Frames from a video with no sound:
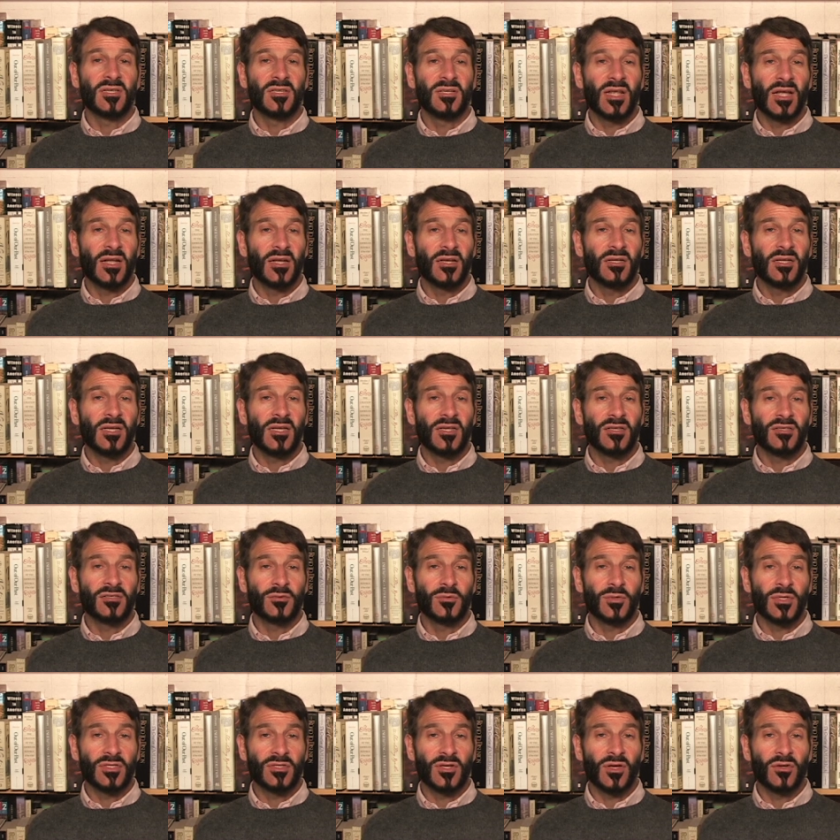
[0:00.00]
identity is
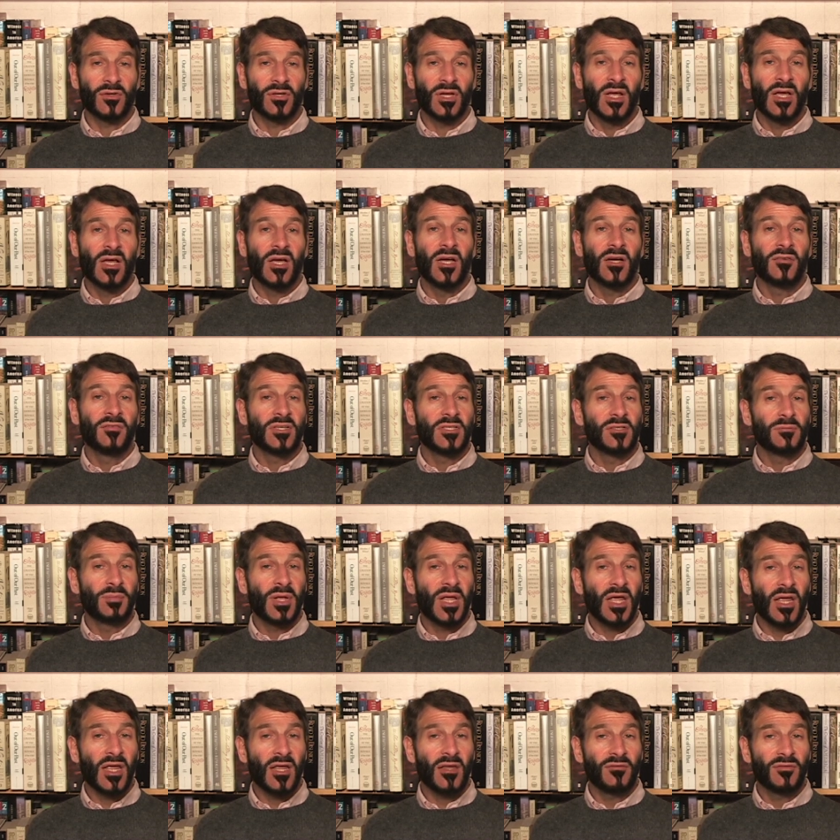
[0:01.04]
the result of its
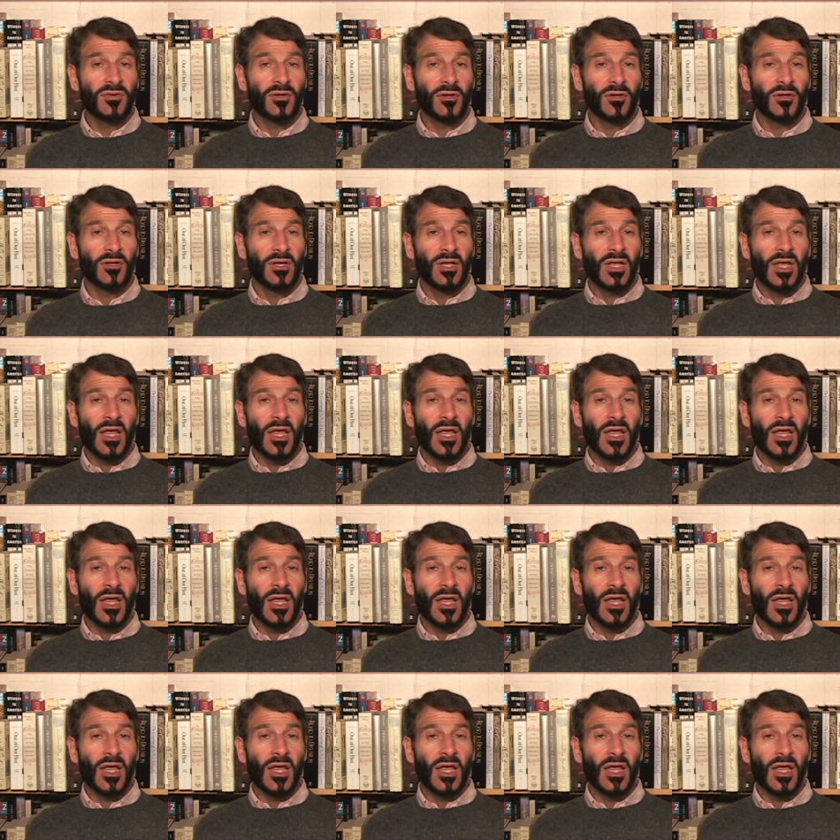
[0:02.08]
behavior,